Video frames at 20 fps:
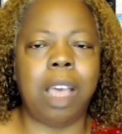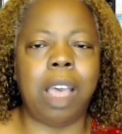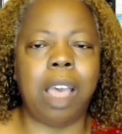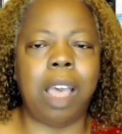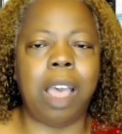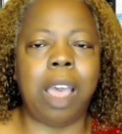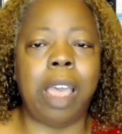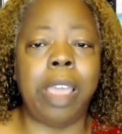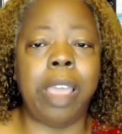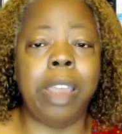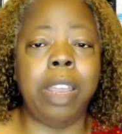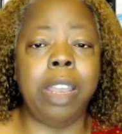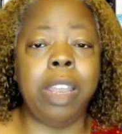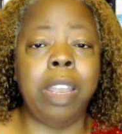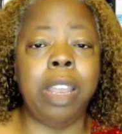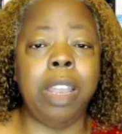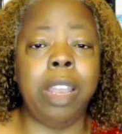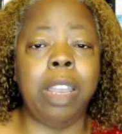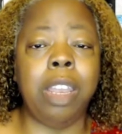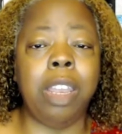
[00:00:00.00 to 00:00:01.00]
I
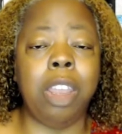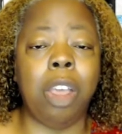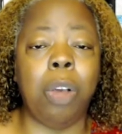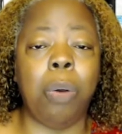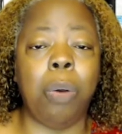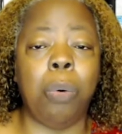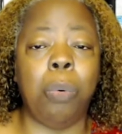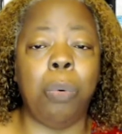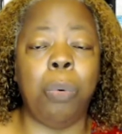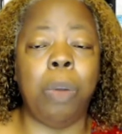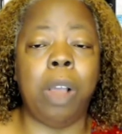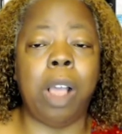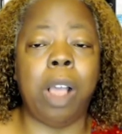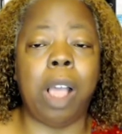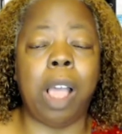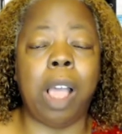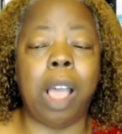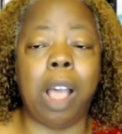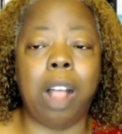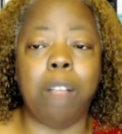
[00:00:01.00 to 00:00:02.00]
know
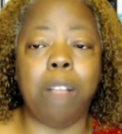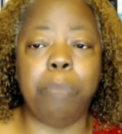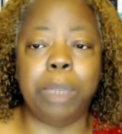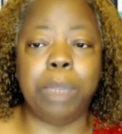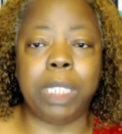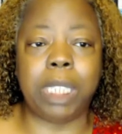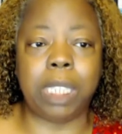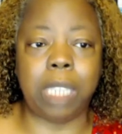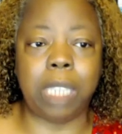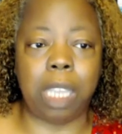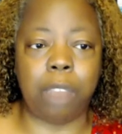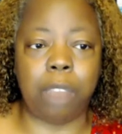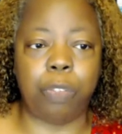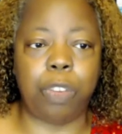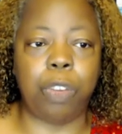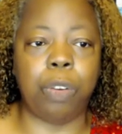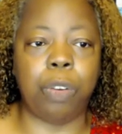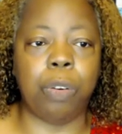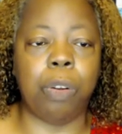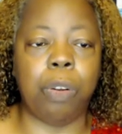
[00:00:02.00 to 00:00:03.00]
I'll be safe
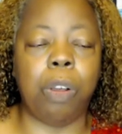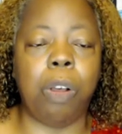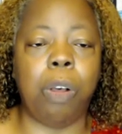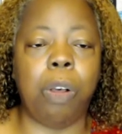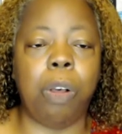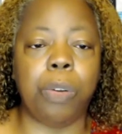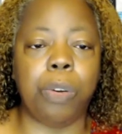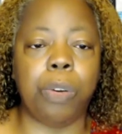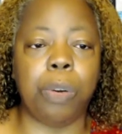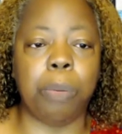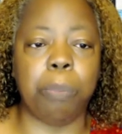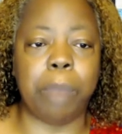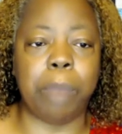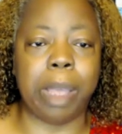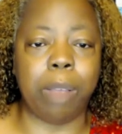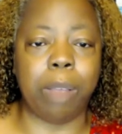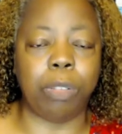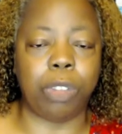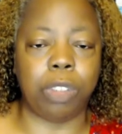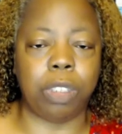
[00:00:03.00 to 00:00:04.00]
here on your
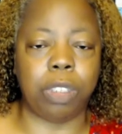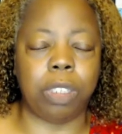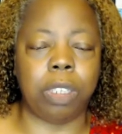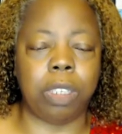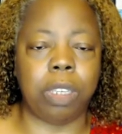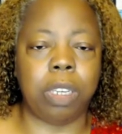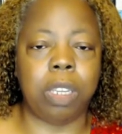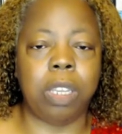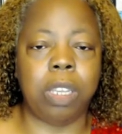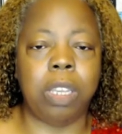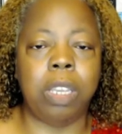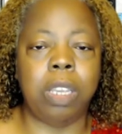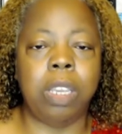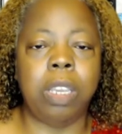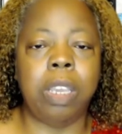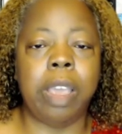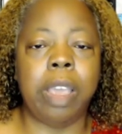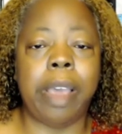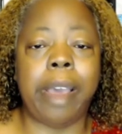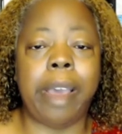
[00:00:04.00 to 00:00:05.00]
mountain.
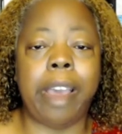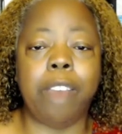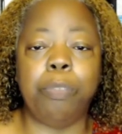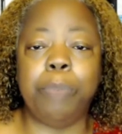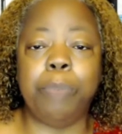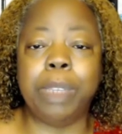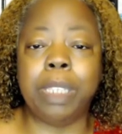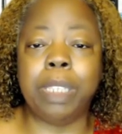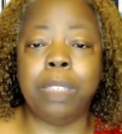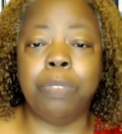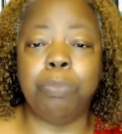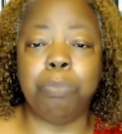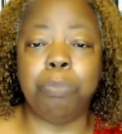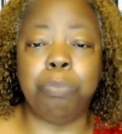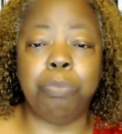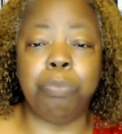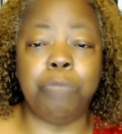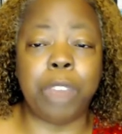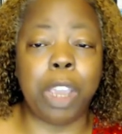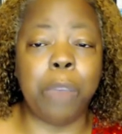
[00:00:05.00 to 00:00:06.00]
I've
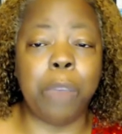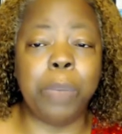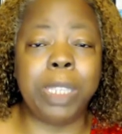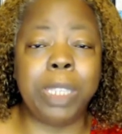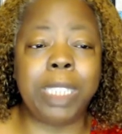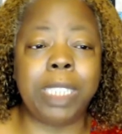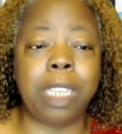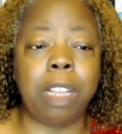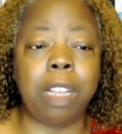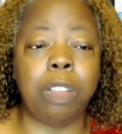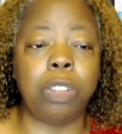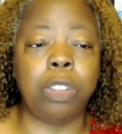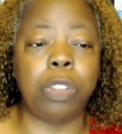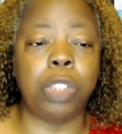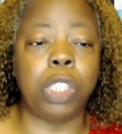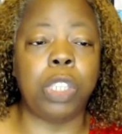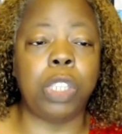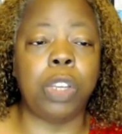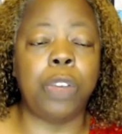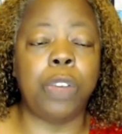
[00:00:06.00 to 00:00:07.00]
been very
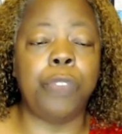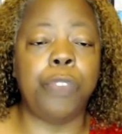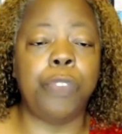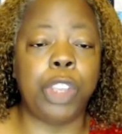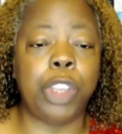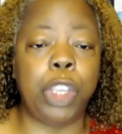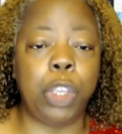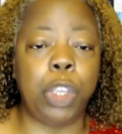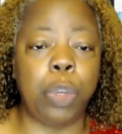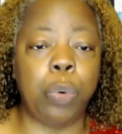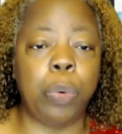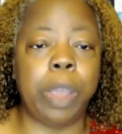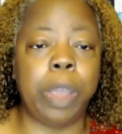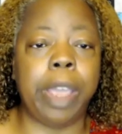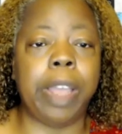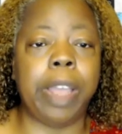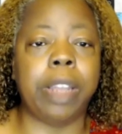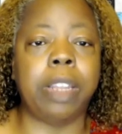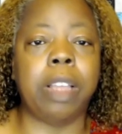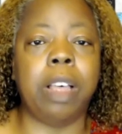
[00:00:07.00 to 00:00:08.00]
zealous for you
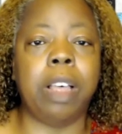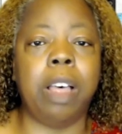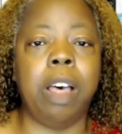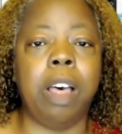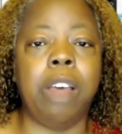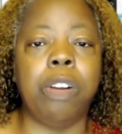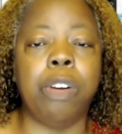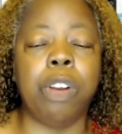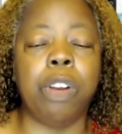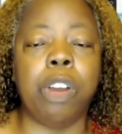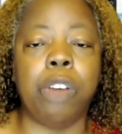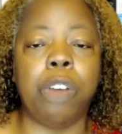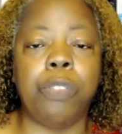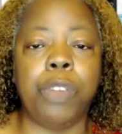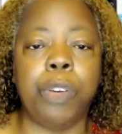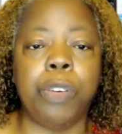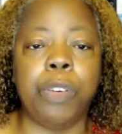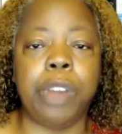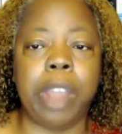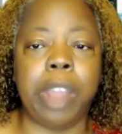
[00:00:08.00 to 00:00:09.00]
and the honor
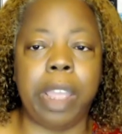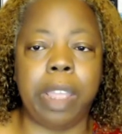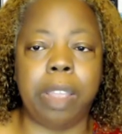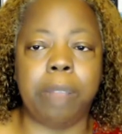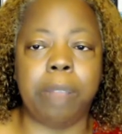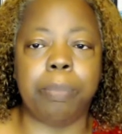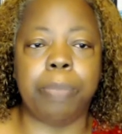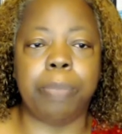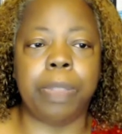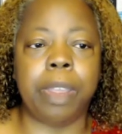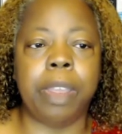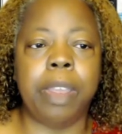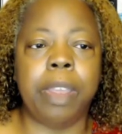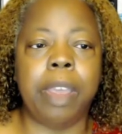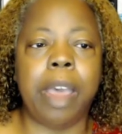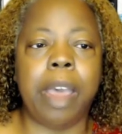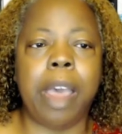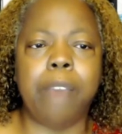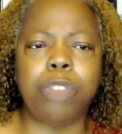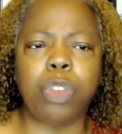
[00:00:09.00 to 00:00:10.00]
of your name.
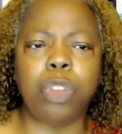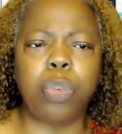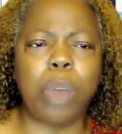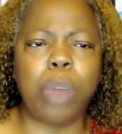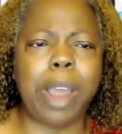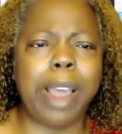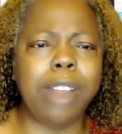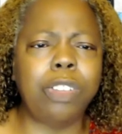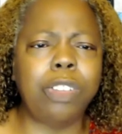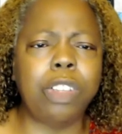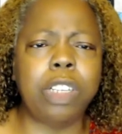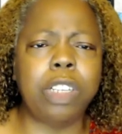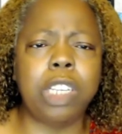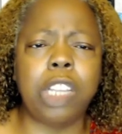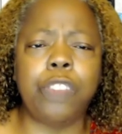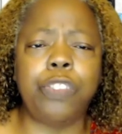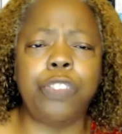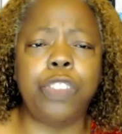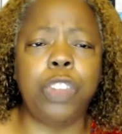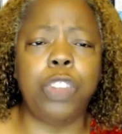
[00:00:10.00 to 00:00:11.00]
I've tried to
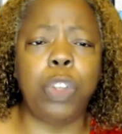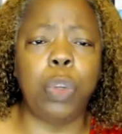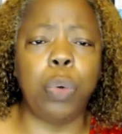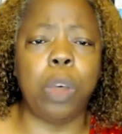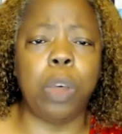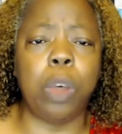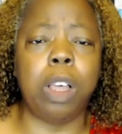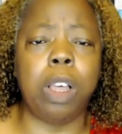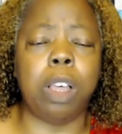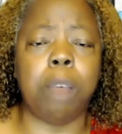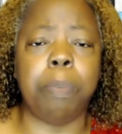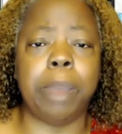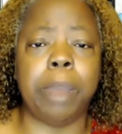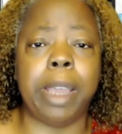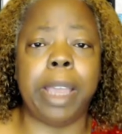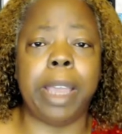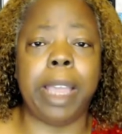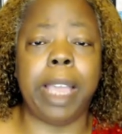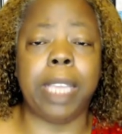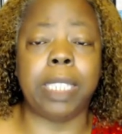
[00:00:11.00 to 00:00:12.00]
lift you up
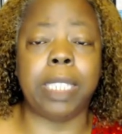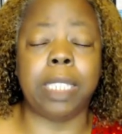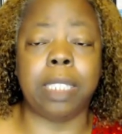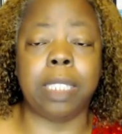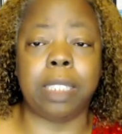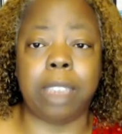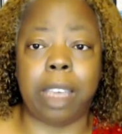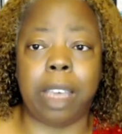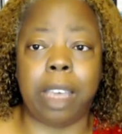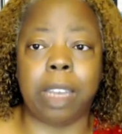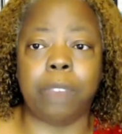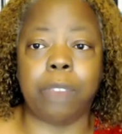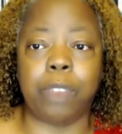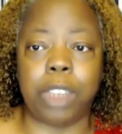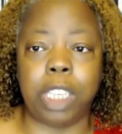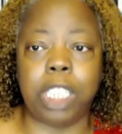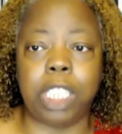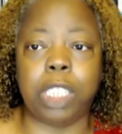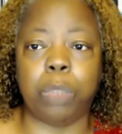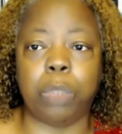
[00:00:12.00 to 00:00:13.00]
as the God of
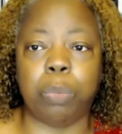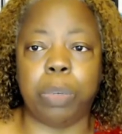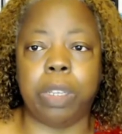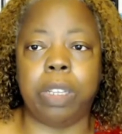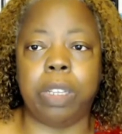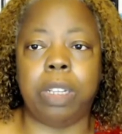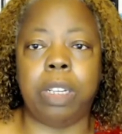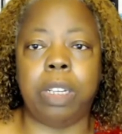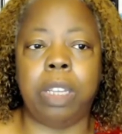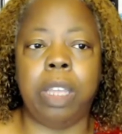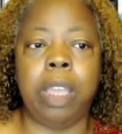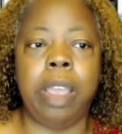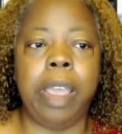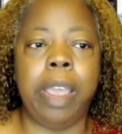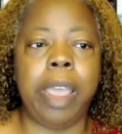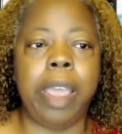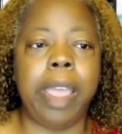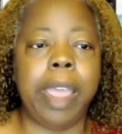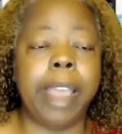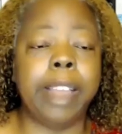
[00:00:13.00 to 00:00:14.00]
Israel
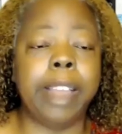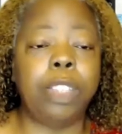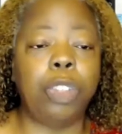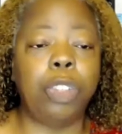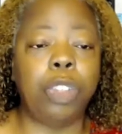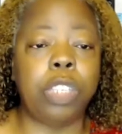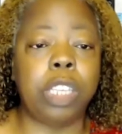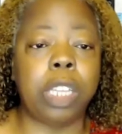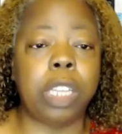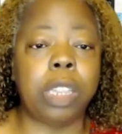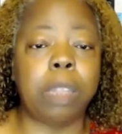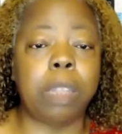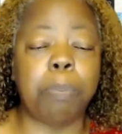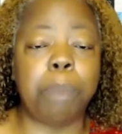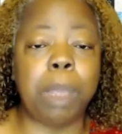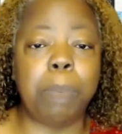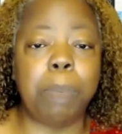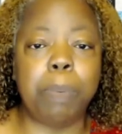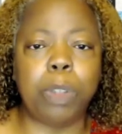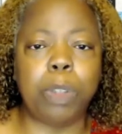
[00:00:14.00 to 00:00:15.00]
and to get the
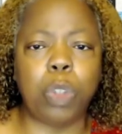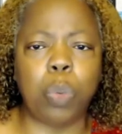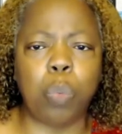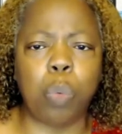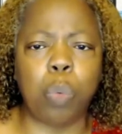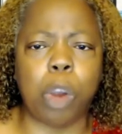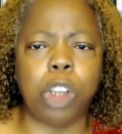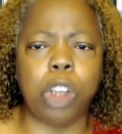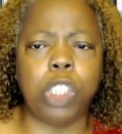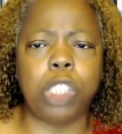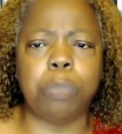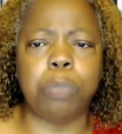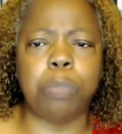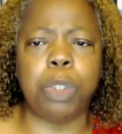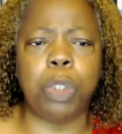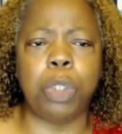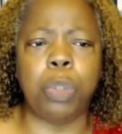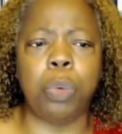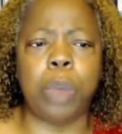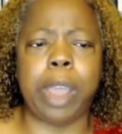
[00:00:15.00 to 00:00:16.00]
people to worship
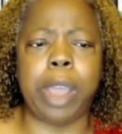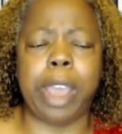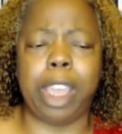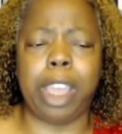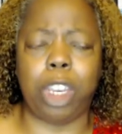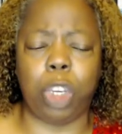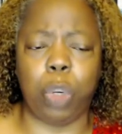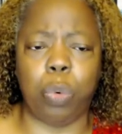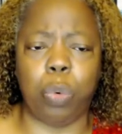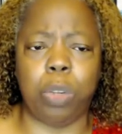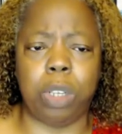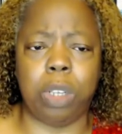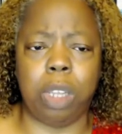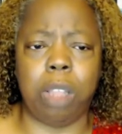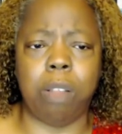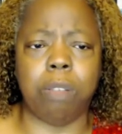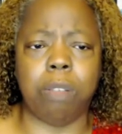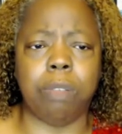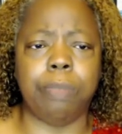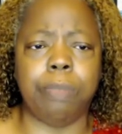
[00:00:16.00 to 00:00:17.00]
you and you
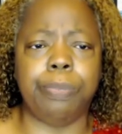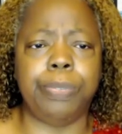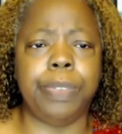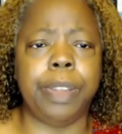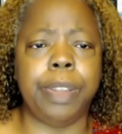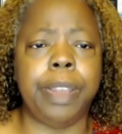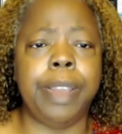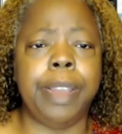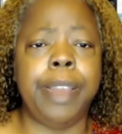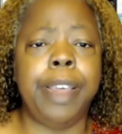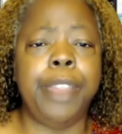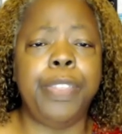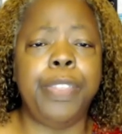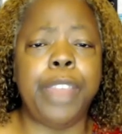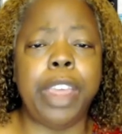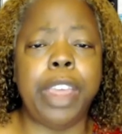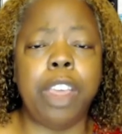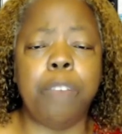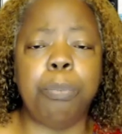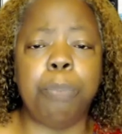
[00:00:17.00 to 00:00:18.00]
alone.
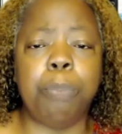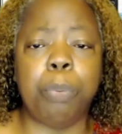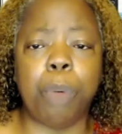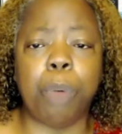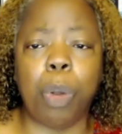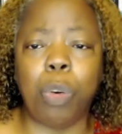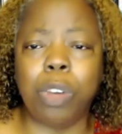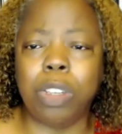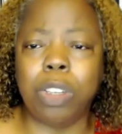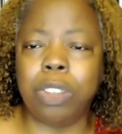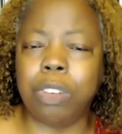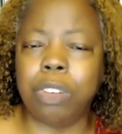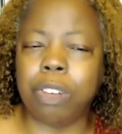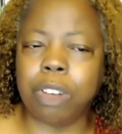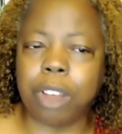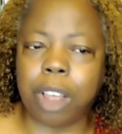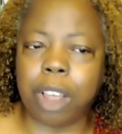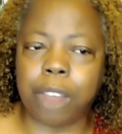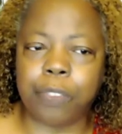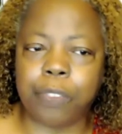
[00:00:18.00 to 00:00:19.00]
They have broken your
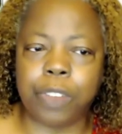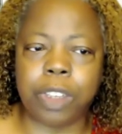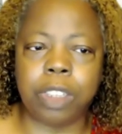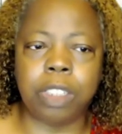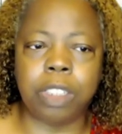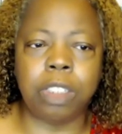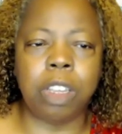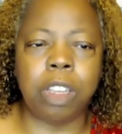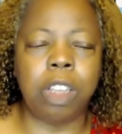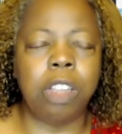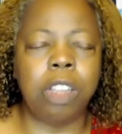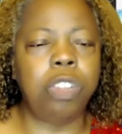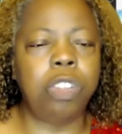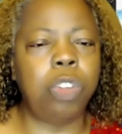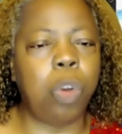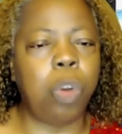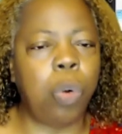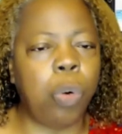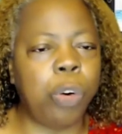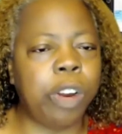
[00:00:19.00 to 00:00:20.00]
covenant
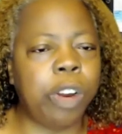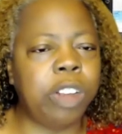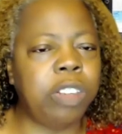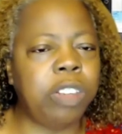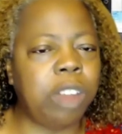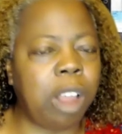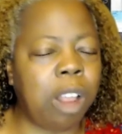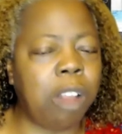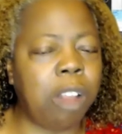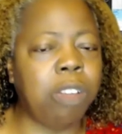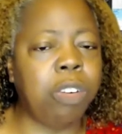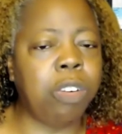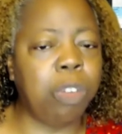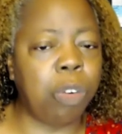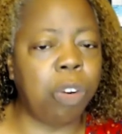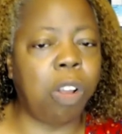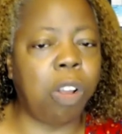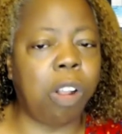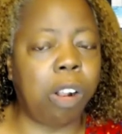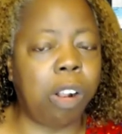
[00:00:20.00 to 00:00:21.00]
torn down
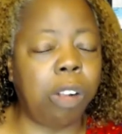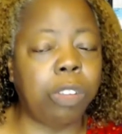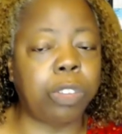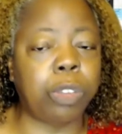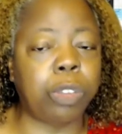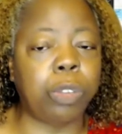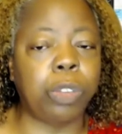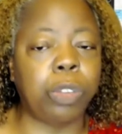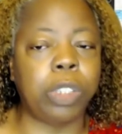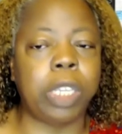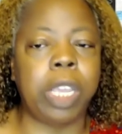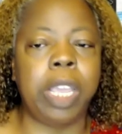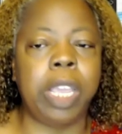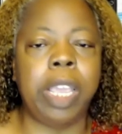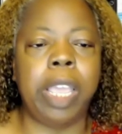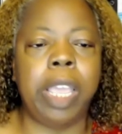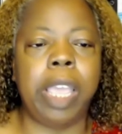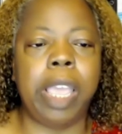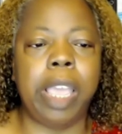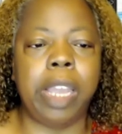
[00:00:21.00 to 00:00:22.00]
your altars
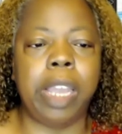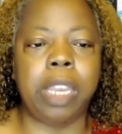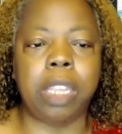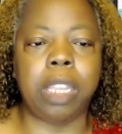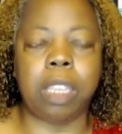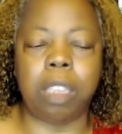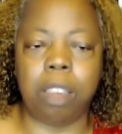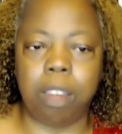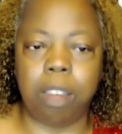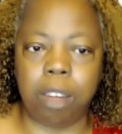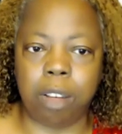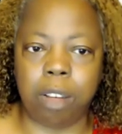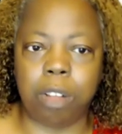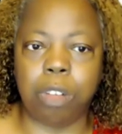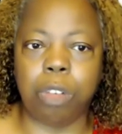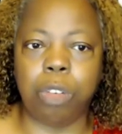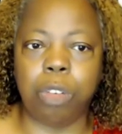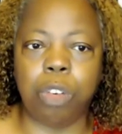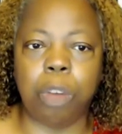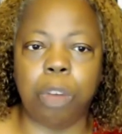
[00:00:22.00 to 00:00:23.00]
and
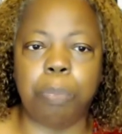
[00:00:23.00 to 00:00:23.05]
killed your